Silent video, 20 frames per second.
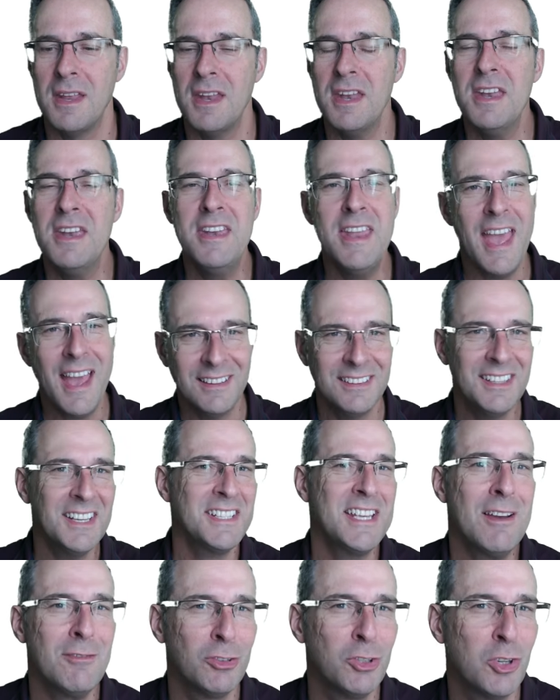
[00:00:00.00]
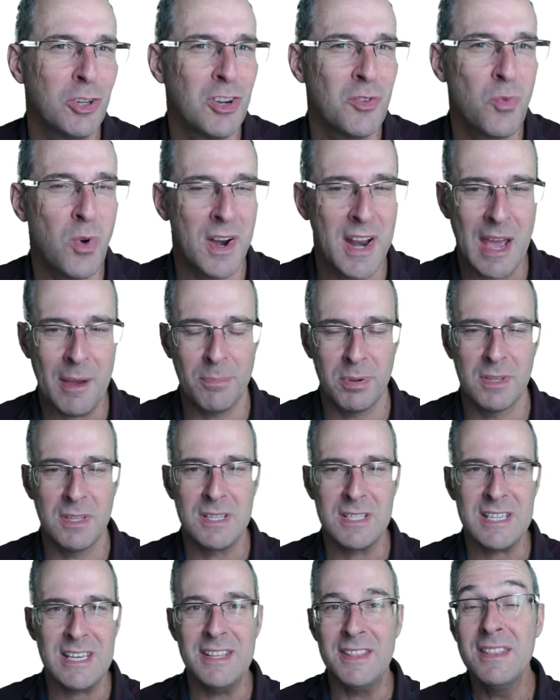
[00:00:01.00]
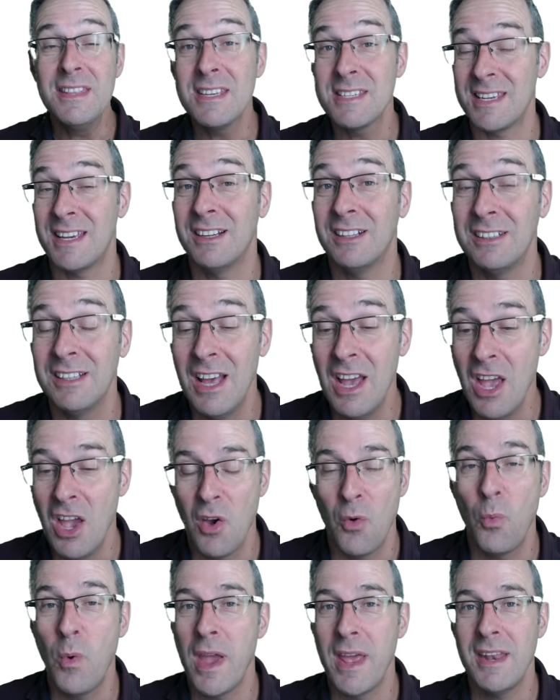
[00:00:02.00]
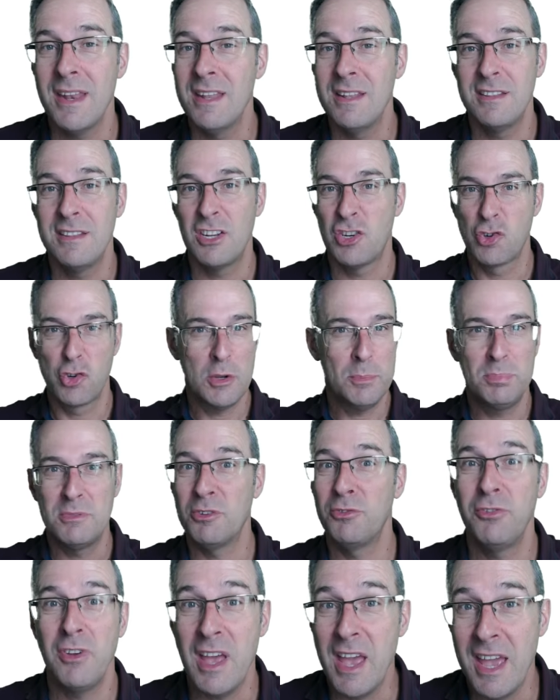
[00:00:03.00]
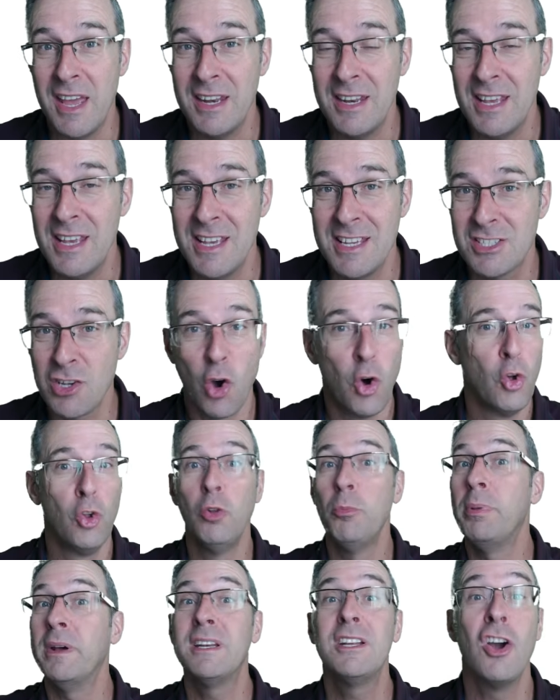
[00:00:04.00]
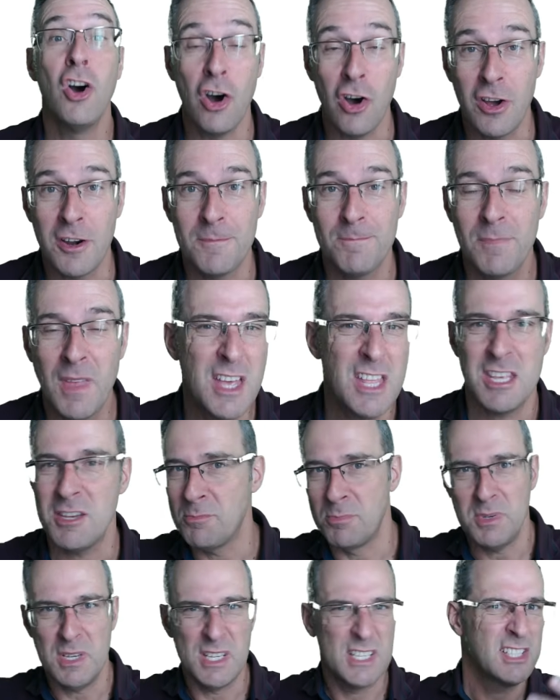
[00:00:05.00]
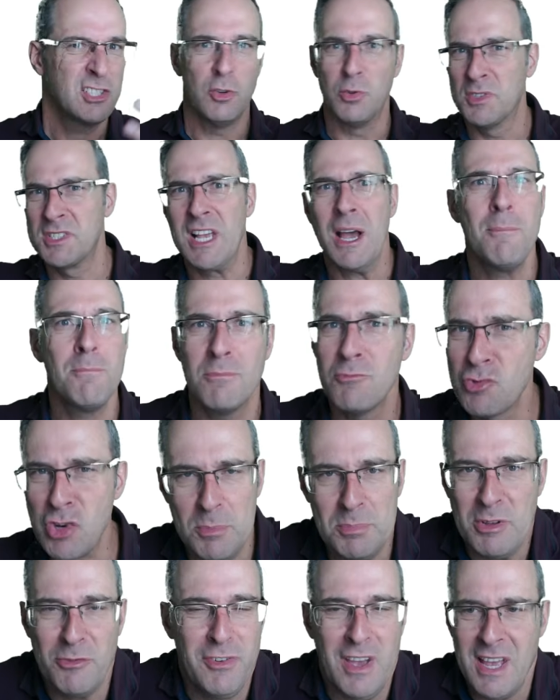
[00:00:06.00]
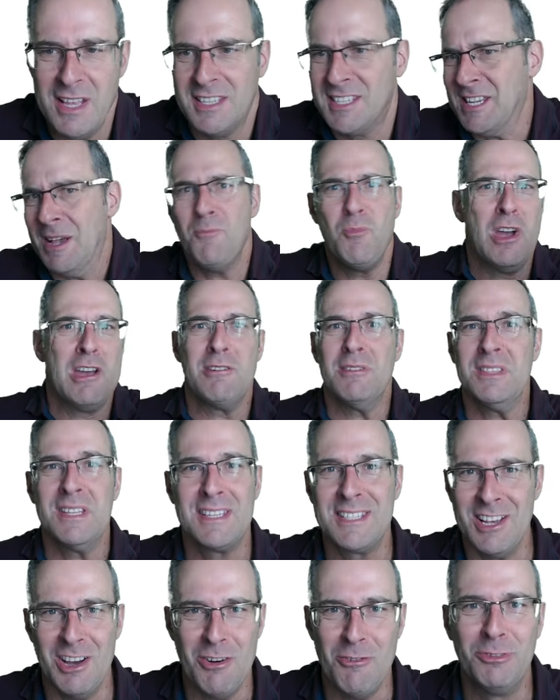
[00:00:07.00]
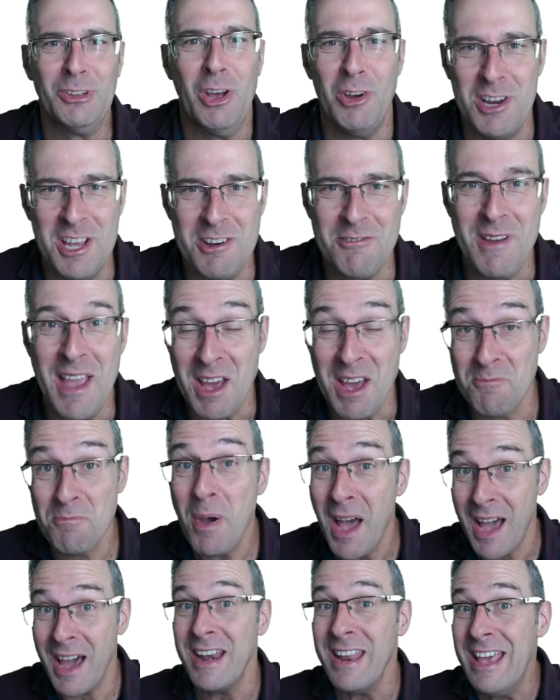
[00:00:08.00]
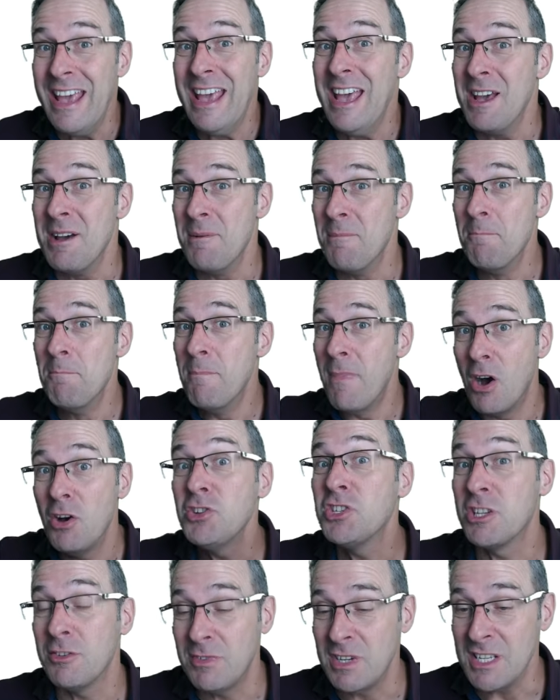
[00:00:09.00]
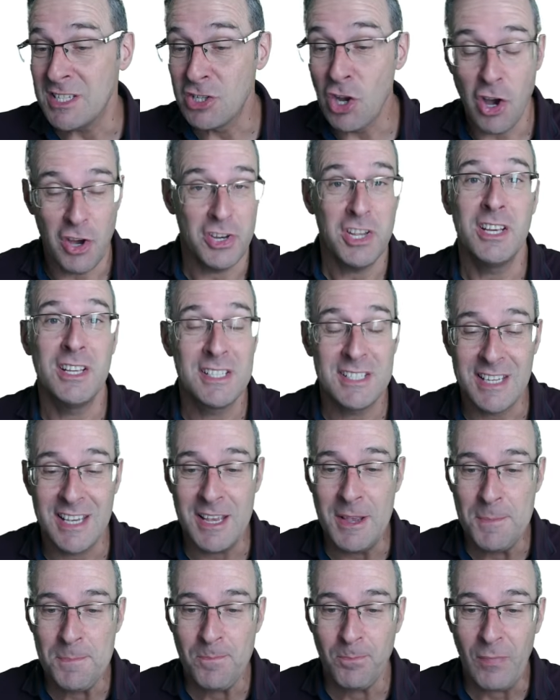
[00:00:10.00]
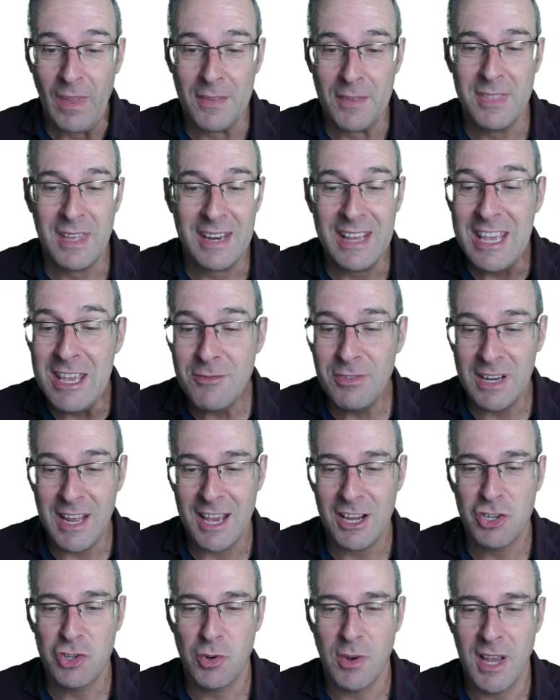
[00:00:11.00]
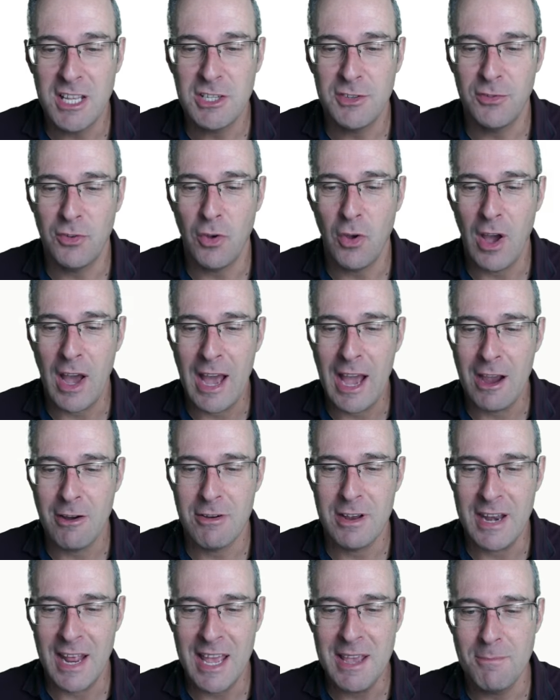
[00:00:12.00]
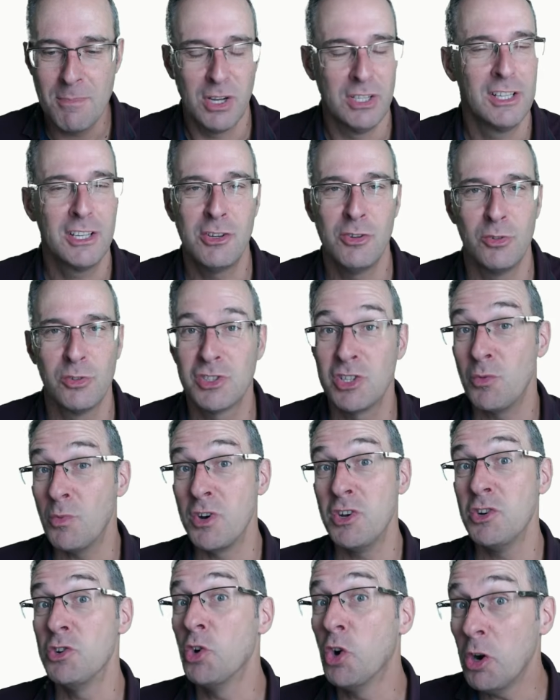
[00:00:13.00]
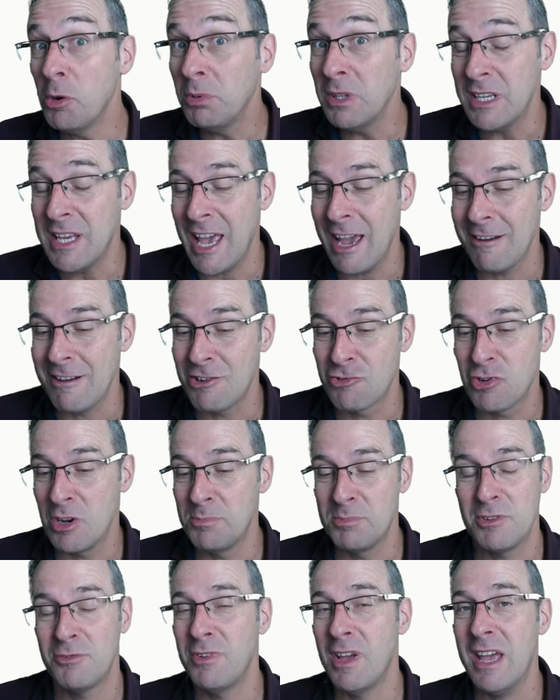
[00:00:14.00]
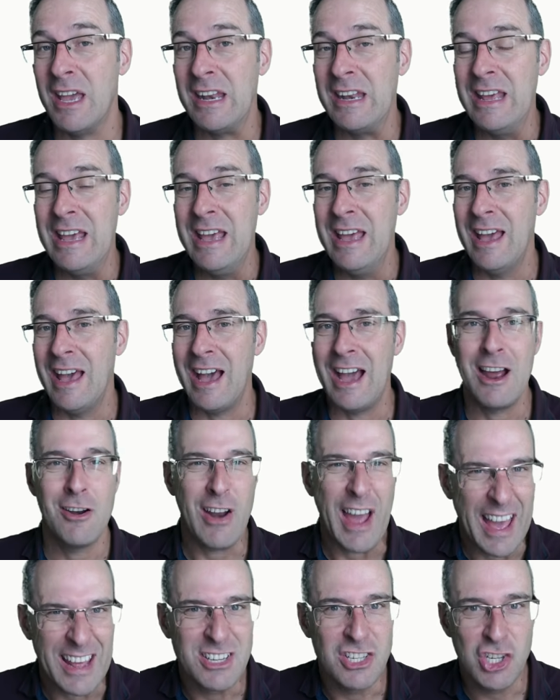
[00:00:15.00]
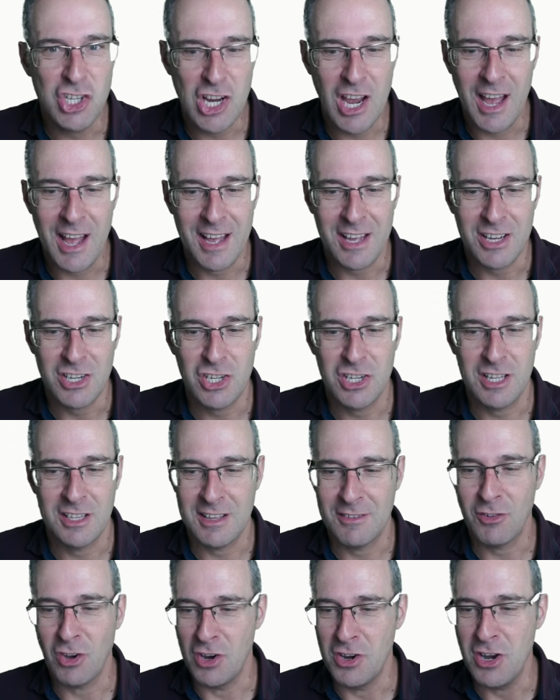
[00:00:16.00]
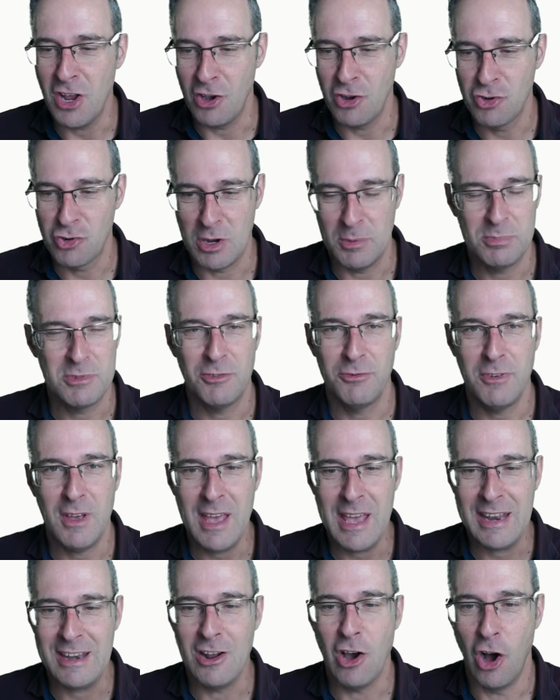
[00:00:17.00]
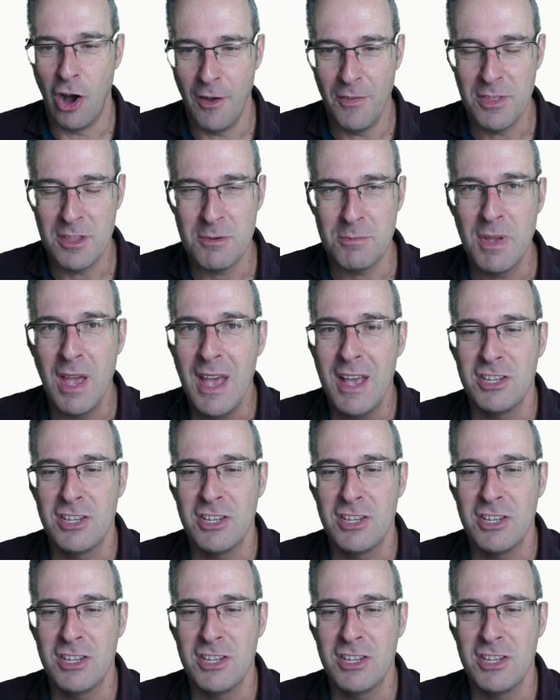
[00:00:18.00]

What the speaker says: Now let's have a look at what happens in the cell when the tryptophan is all but gone. Now, there'd be still some tryptophan somewhere in the cell floating around, but most of it is gone. You can see that even our transfer RNA molecules that would normally carry tryptophan are uncharged. They've got no tryptophan on them.